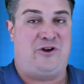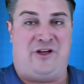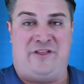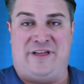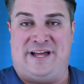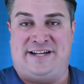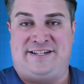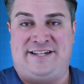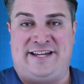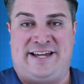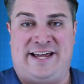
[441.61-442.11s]
all
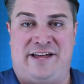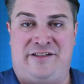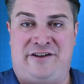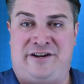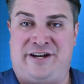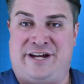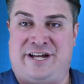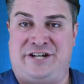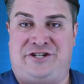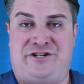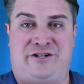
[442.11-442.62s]
that
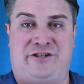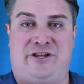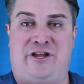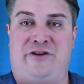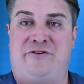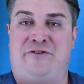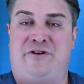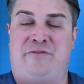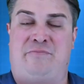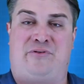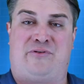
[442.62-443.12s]
together, get your
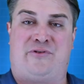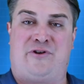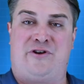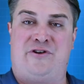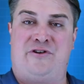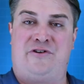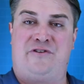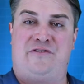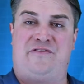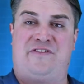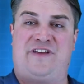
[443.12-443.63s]
loan
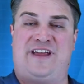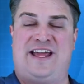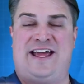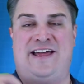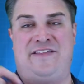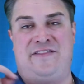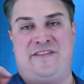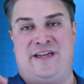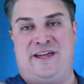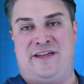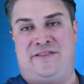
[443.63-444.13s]
approved,
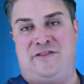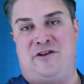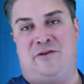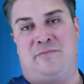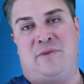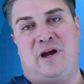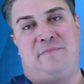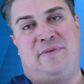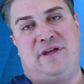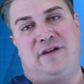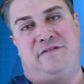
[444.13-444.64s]
and then there
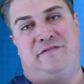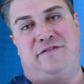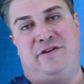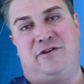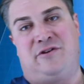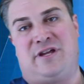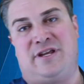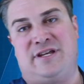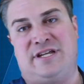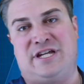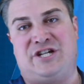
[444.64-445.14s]
might be a
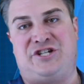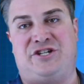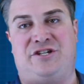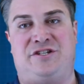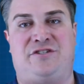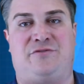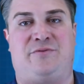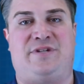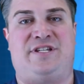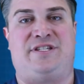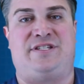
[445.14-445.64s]
few
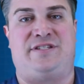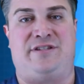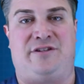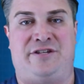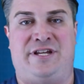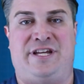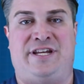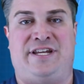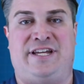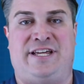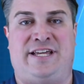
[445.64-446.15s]
conditions we still
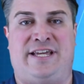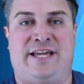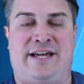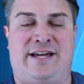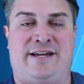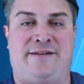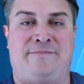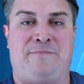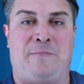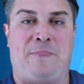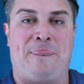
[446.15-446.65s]
need to
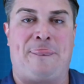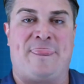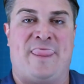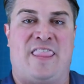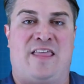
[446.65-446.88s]
get.